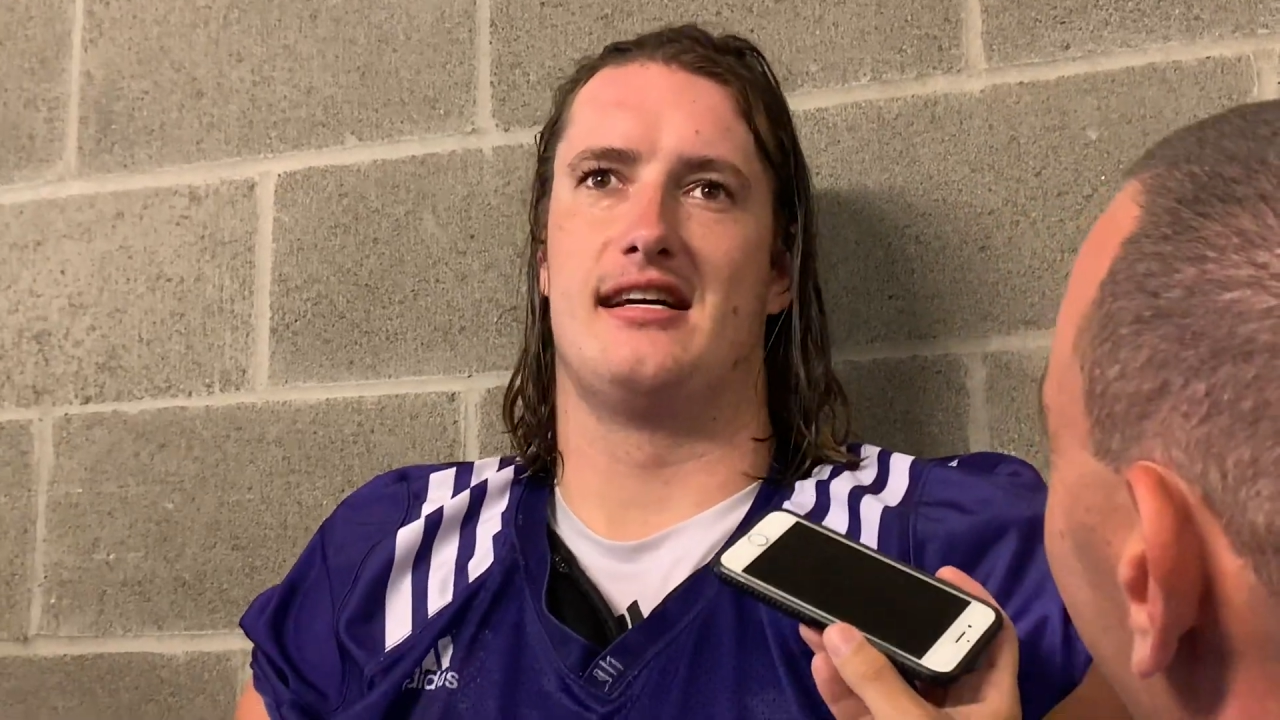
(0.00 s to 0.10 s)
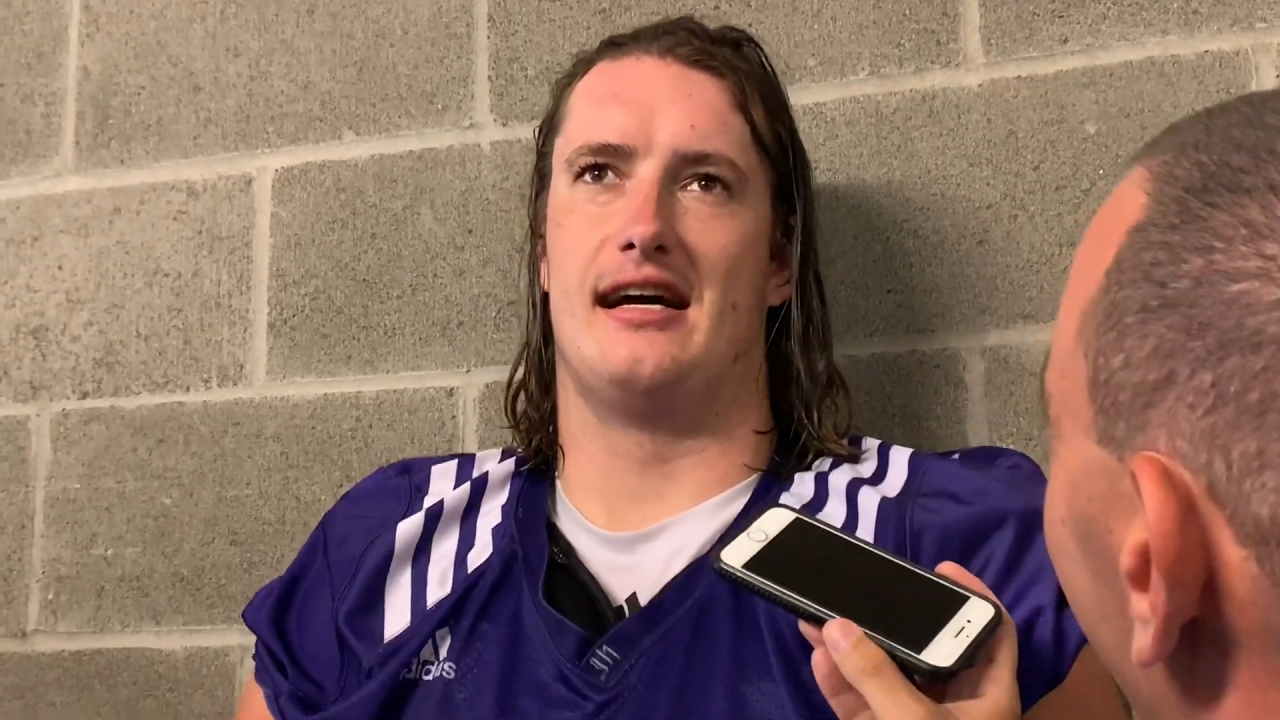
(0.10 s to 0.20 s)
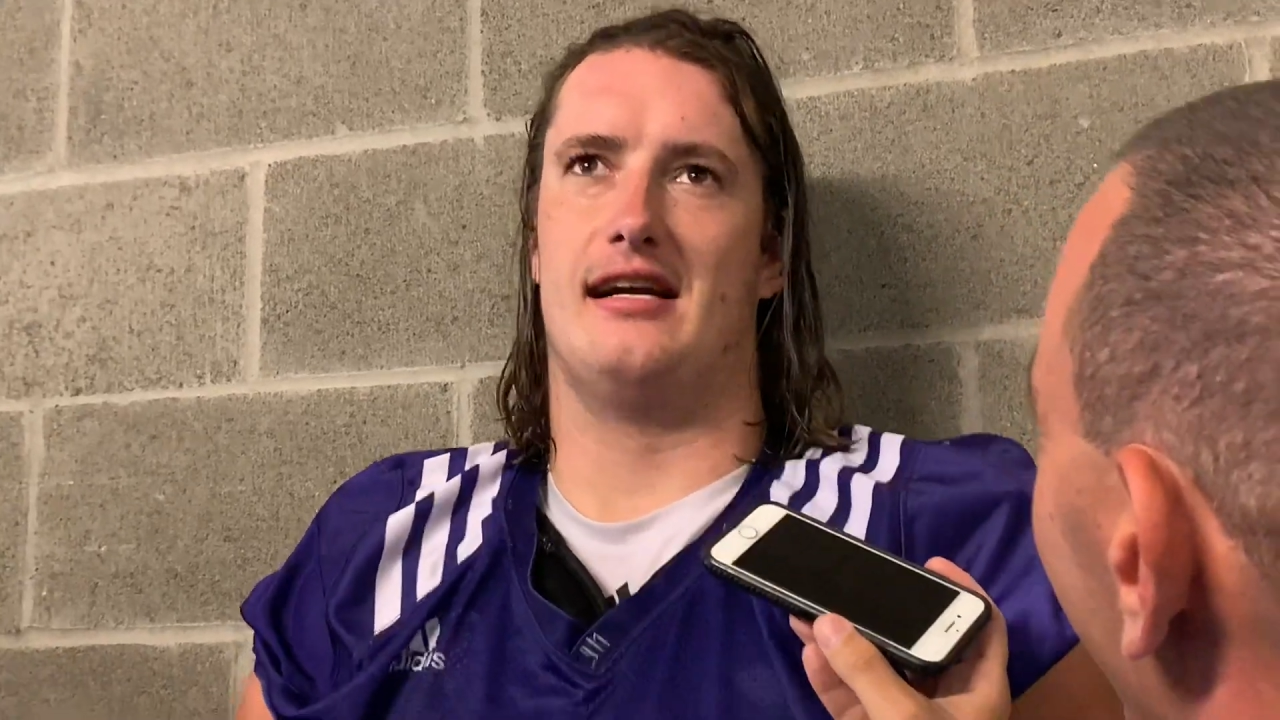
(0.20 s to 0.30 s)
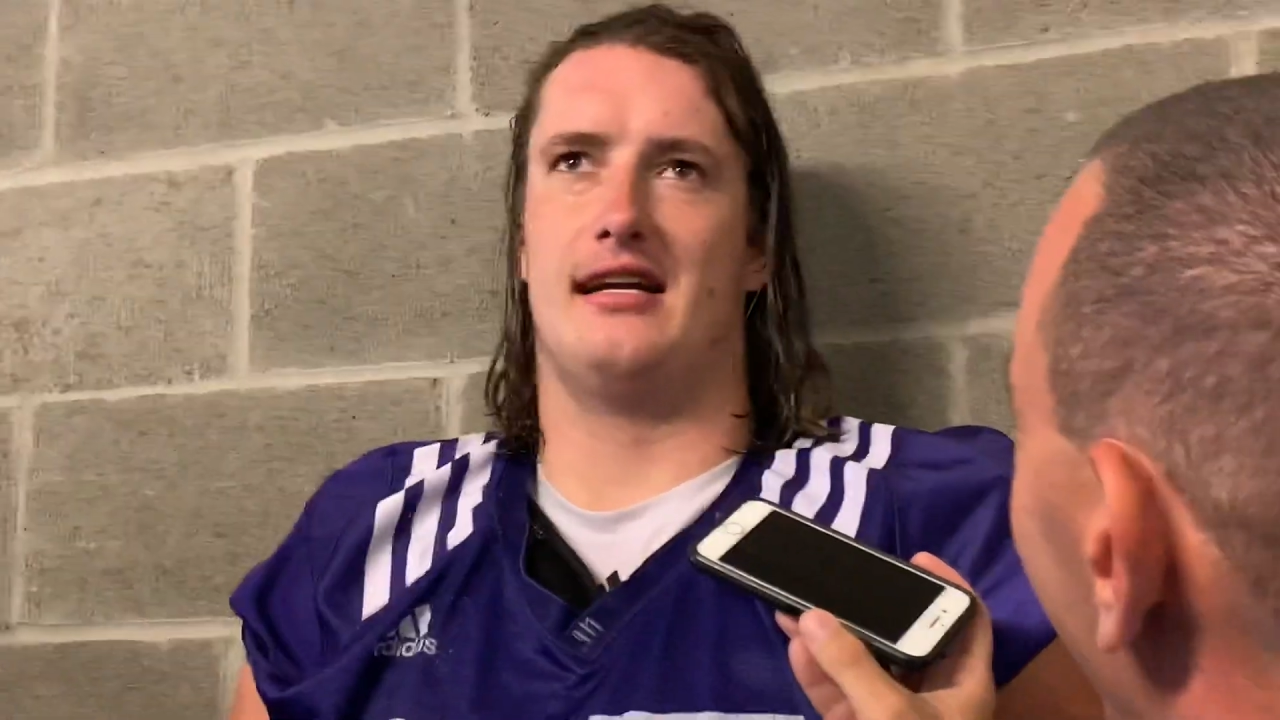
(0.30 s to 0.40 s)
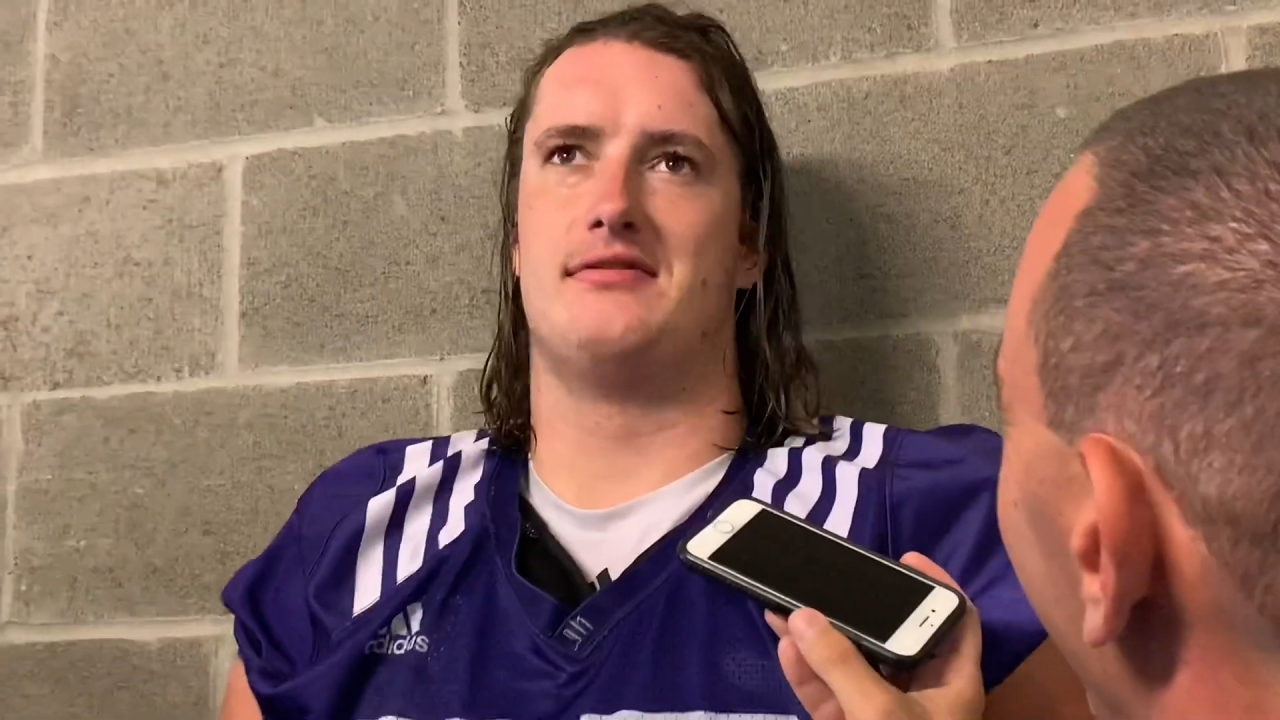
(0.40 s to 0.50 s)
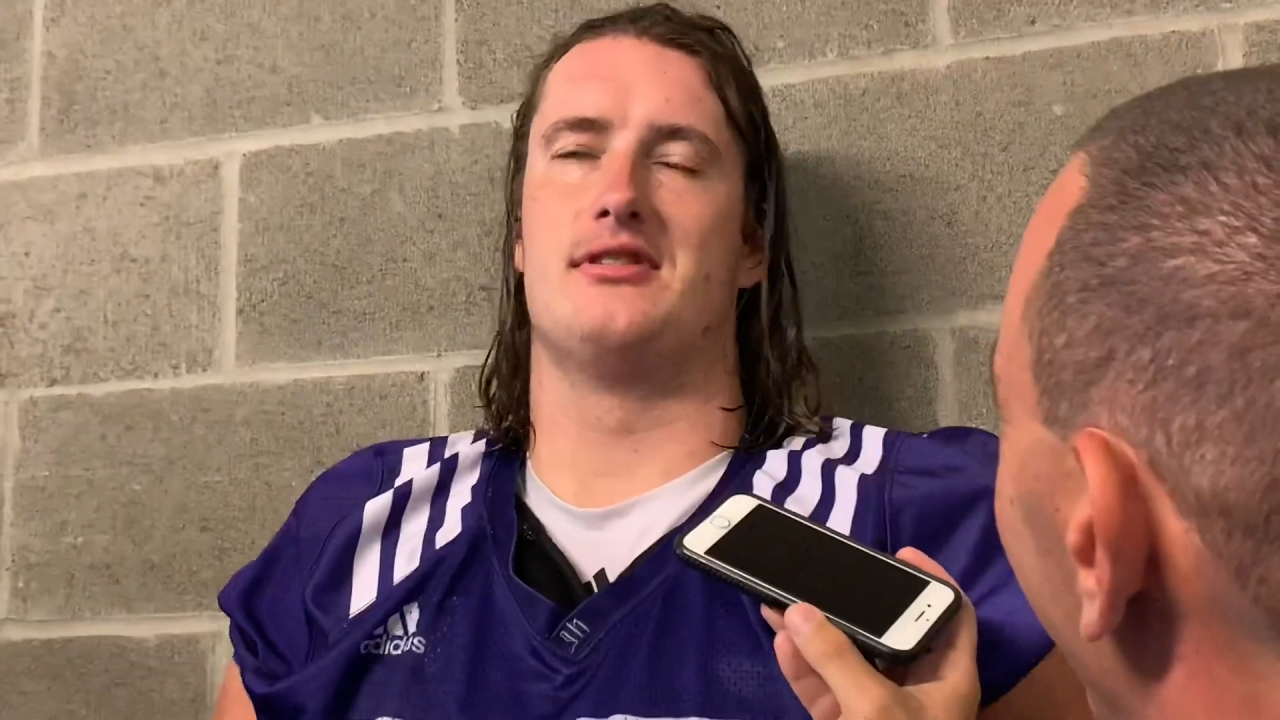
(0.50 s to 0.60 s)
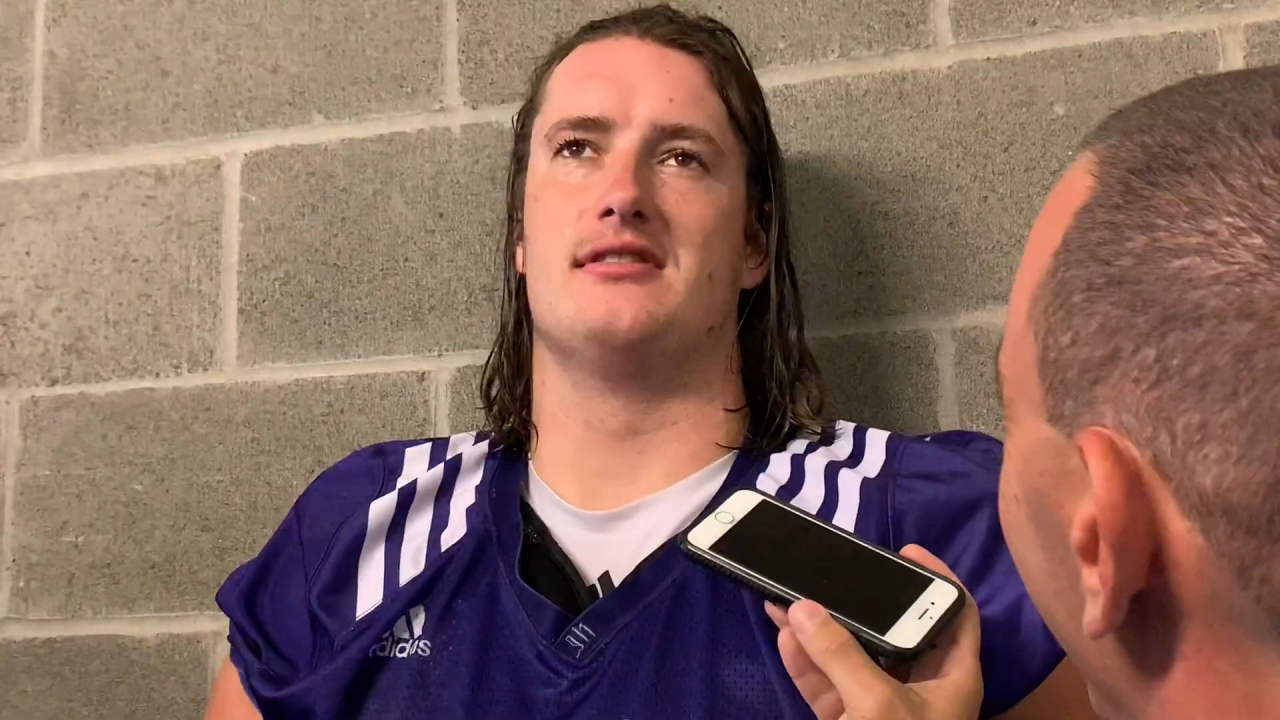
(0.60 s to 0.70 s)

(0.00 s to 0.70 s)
I've told